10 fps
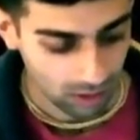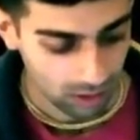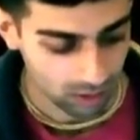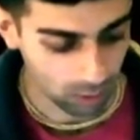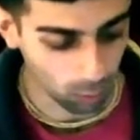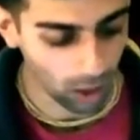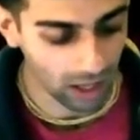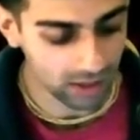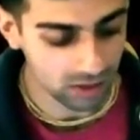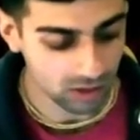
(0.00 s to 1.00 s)
The
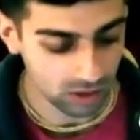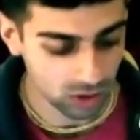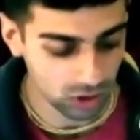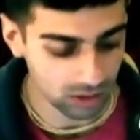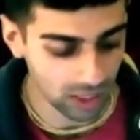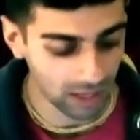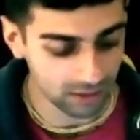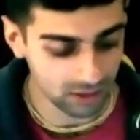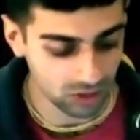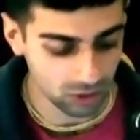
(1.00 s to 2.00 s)
wise should
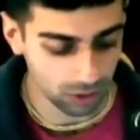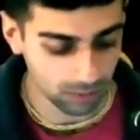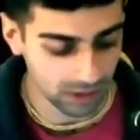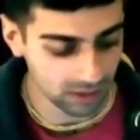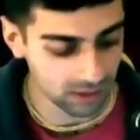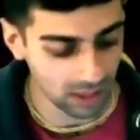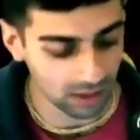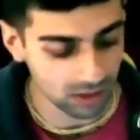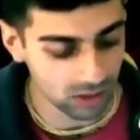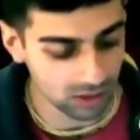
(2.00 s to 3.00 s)
not disturb the
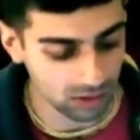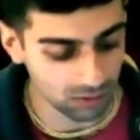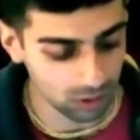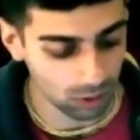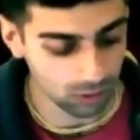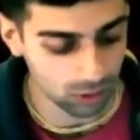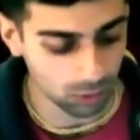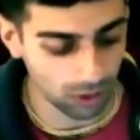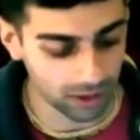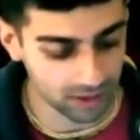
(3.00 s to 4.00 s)
intelligence of those
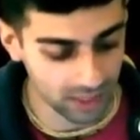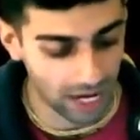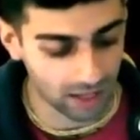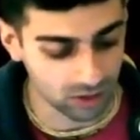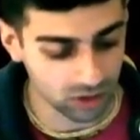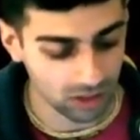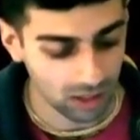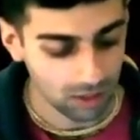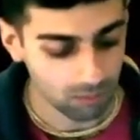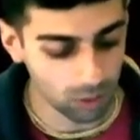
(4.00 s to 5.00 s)
who are attached,
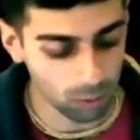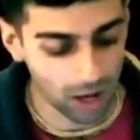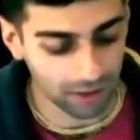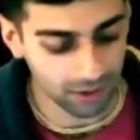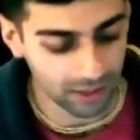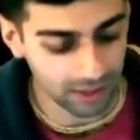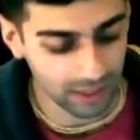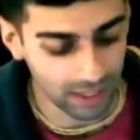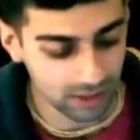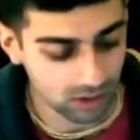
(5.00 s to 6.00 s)
but rather
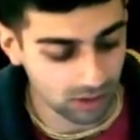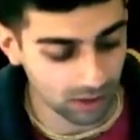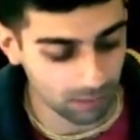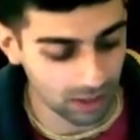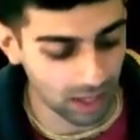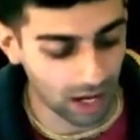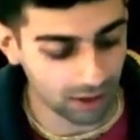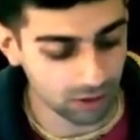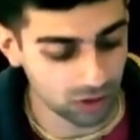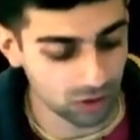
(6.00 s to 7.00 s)
engage them in
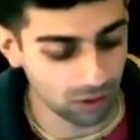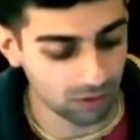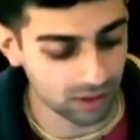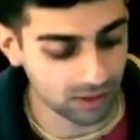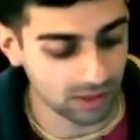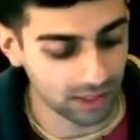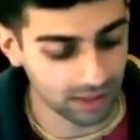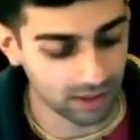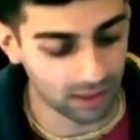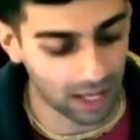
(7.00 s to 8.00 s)
higher service they
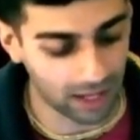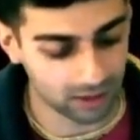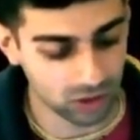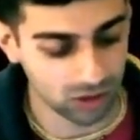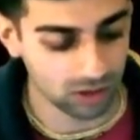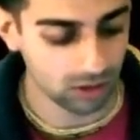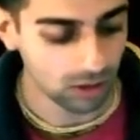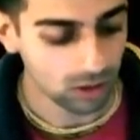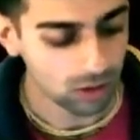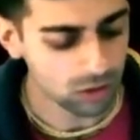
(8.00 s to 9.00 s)
can latch.
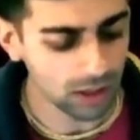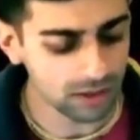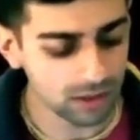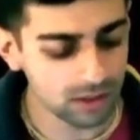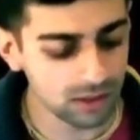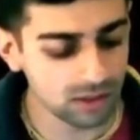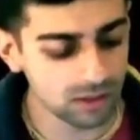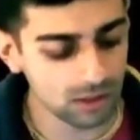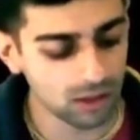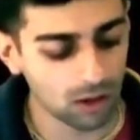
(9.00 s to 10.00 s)
So I think this
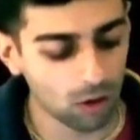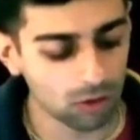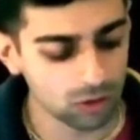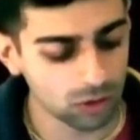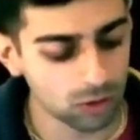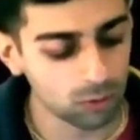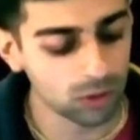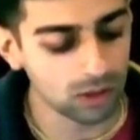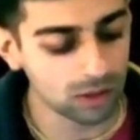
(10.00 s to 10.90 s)
is also a really